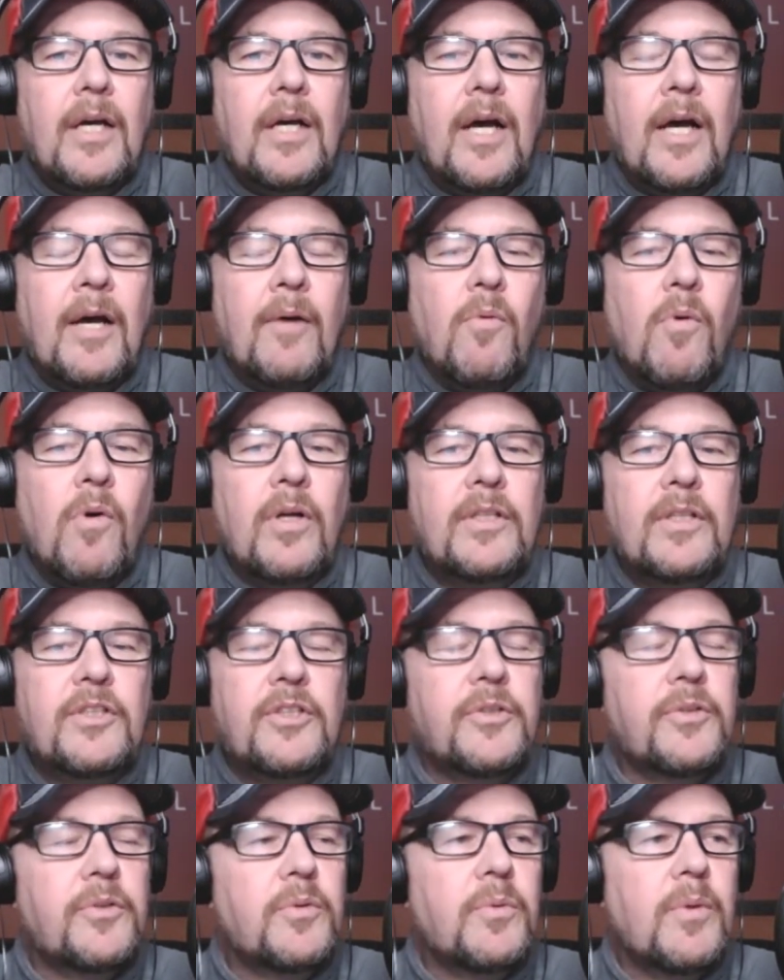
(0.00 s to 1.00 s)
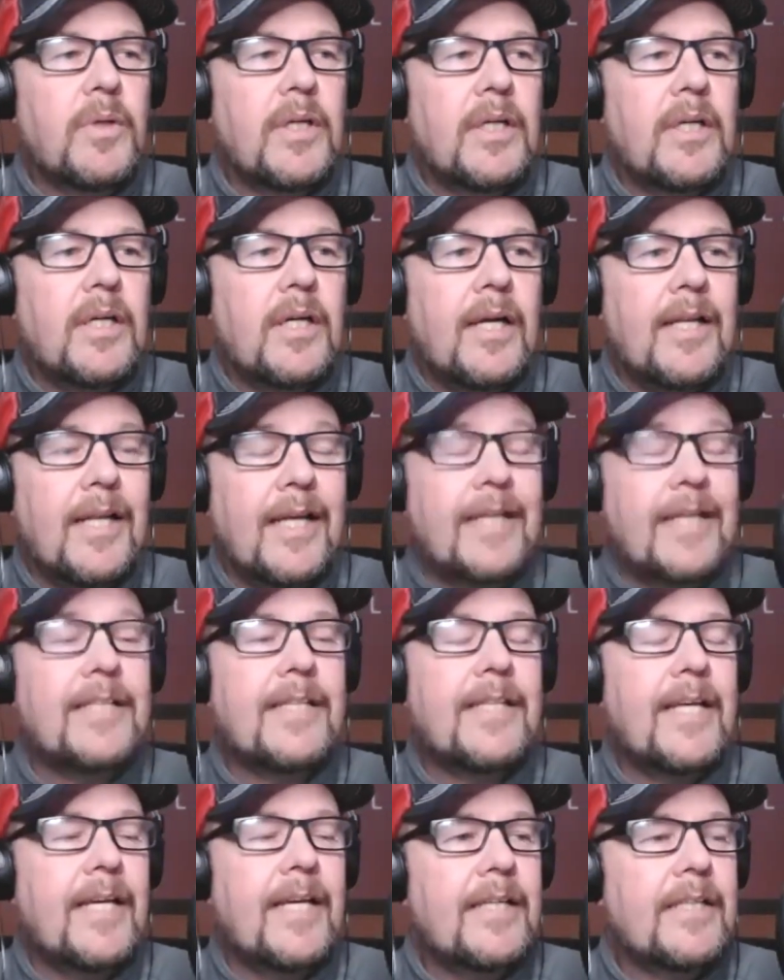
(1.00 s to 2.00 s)
I'd like to
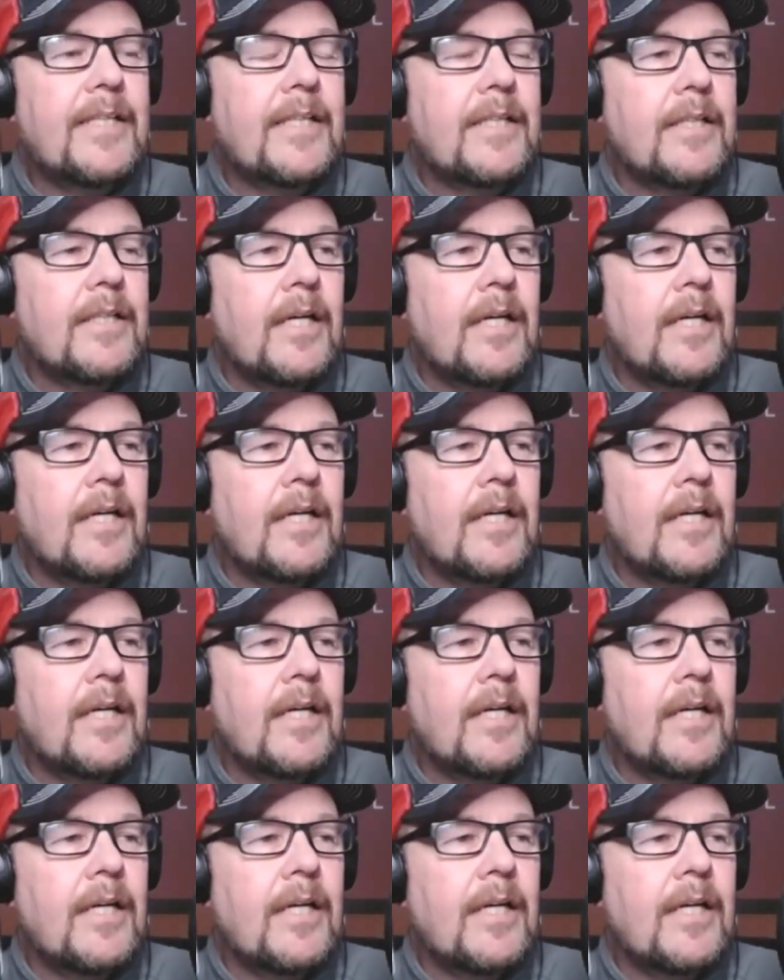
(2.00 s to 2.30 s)
thank